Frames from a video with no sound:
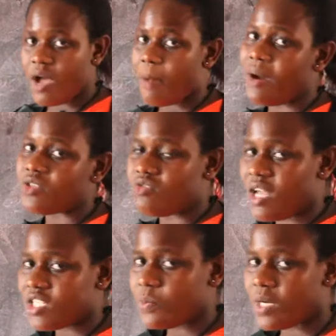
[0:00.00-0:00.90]
about
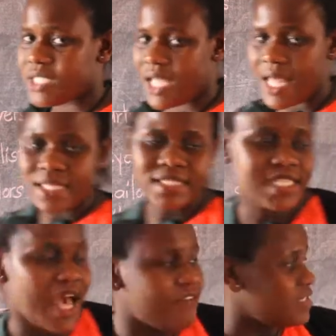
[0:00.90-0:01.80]
transporting
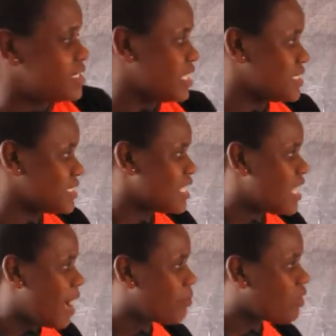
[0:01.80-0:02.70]
services.
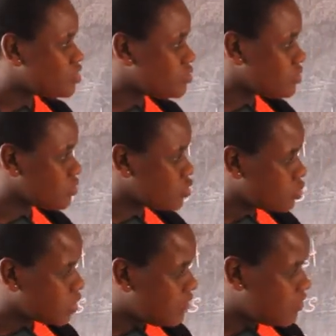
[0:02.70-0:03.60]
I'm going
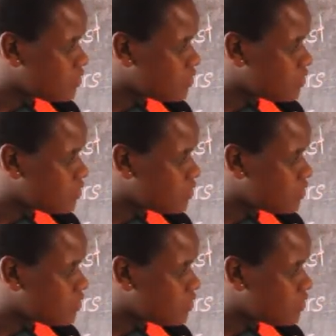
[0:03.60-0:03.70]
to give you